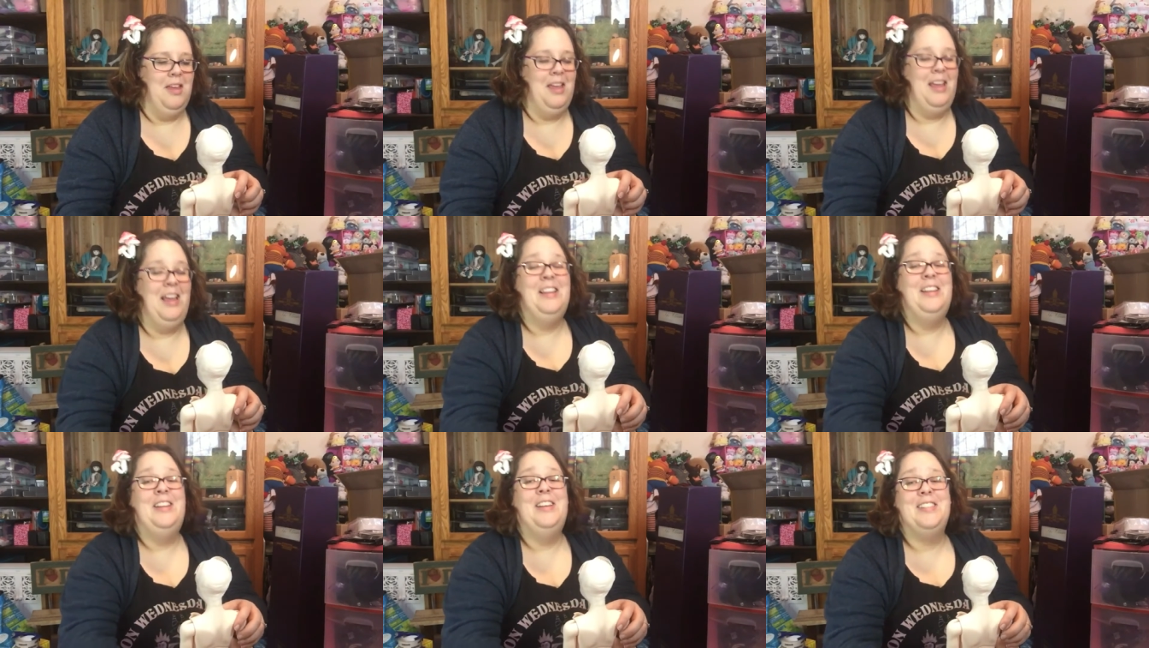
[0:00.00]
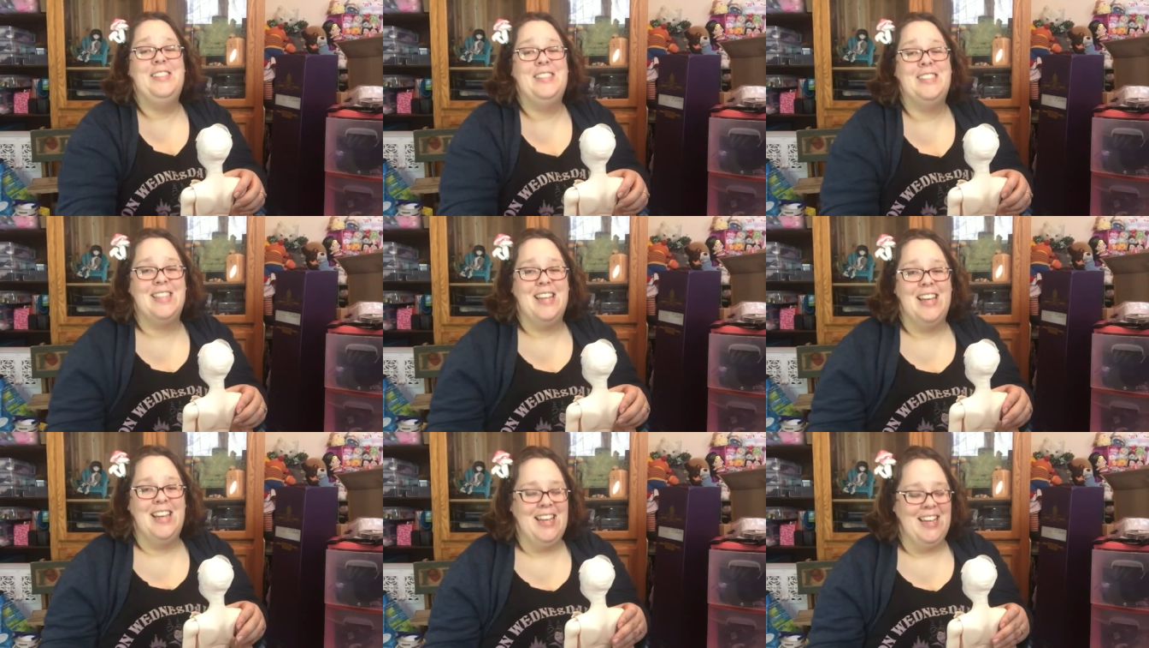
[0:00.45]
He
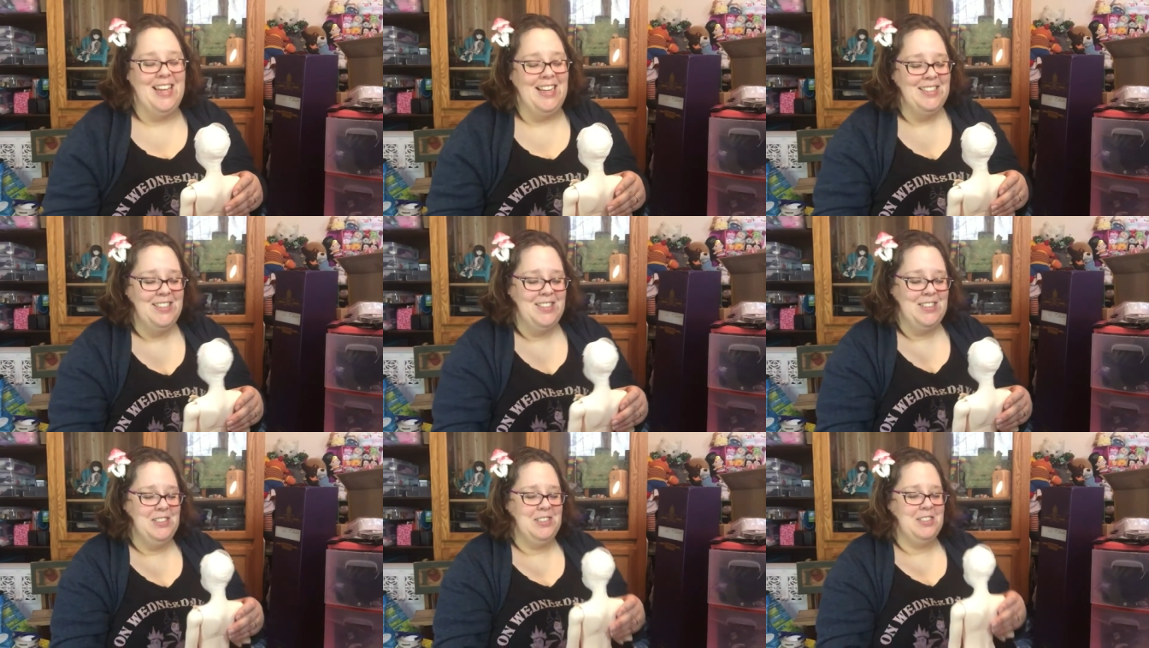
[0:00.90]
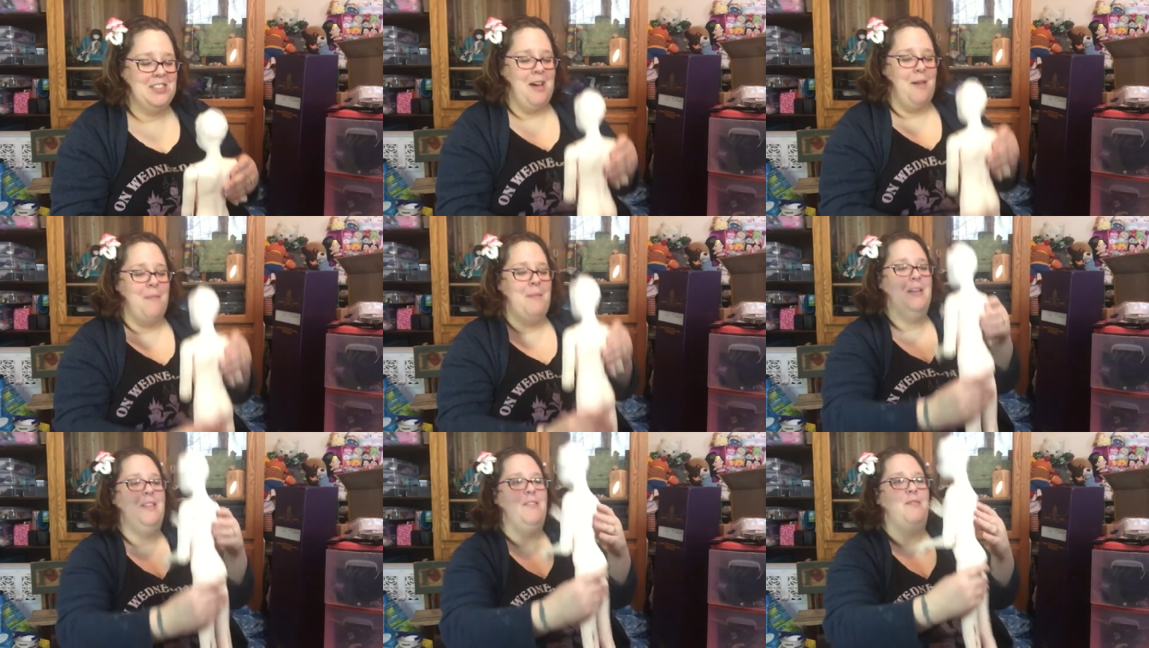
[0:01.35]
looks like he's just
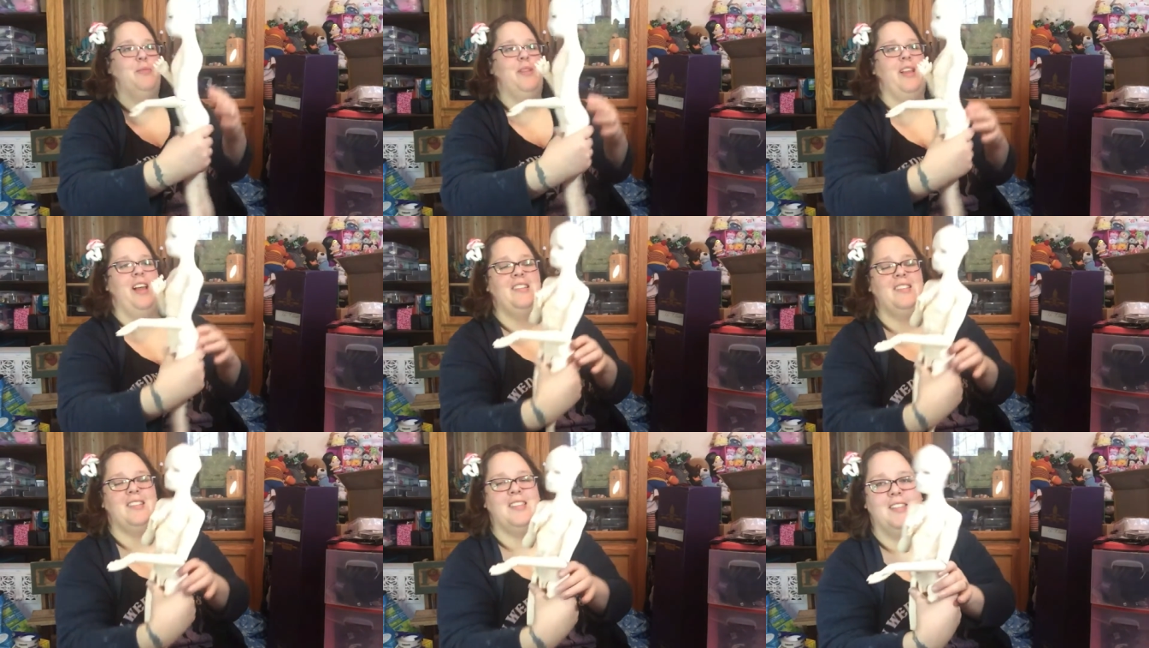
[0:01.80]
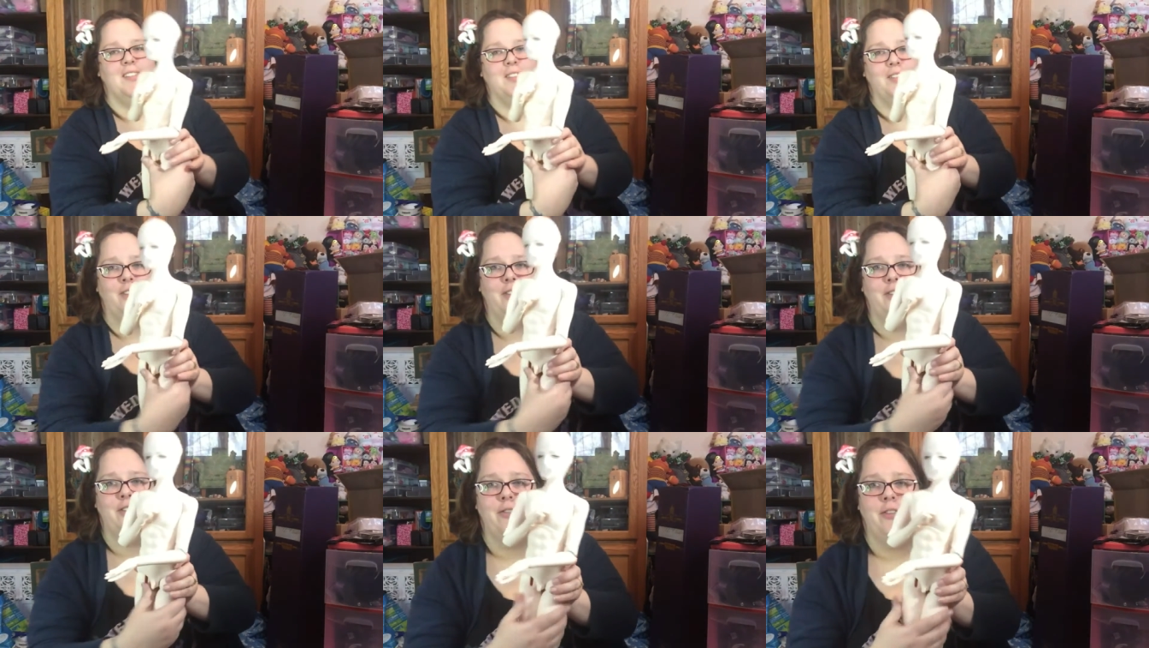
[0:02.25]
come out of plastic
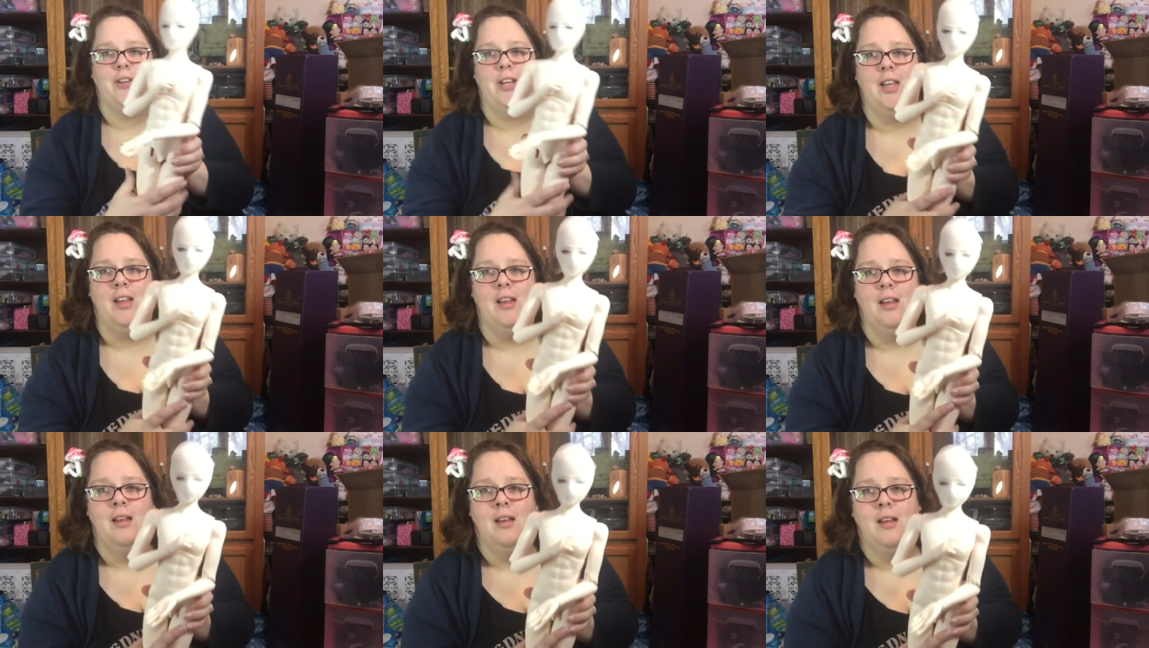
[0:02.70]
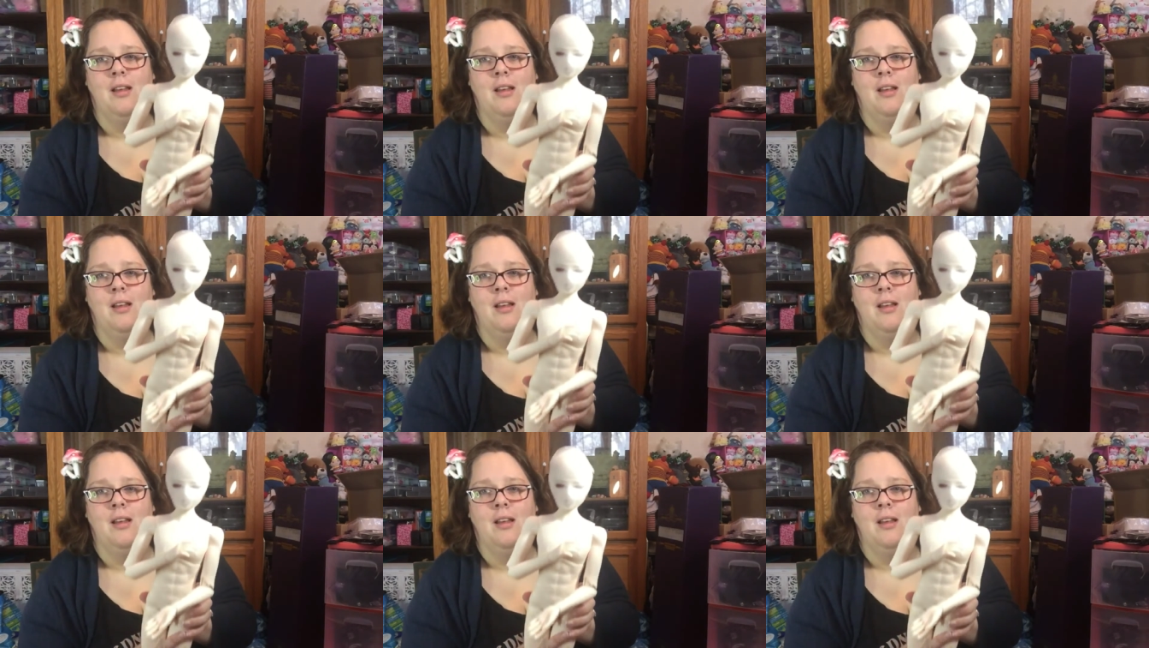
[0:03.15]
surgery.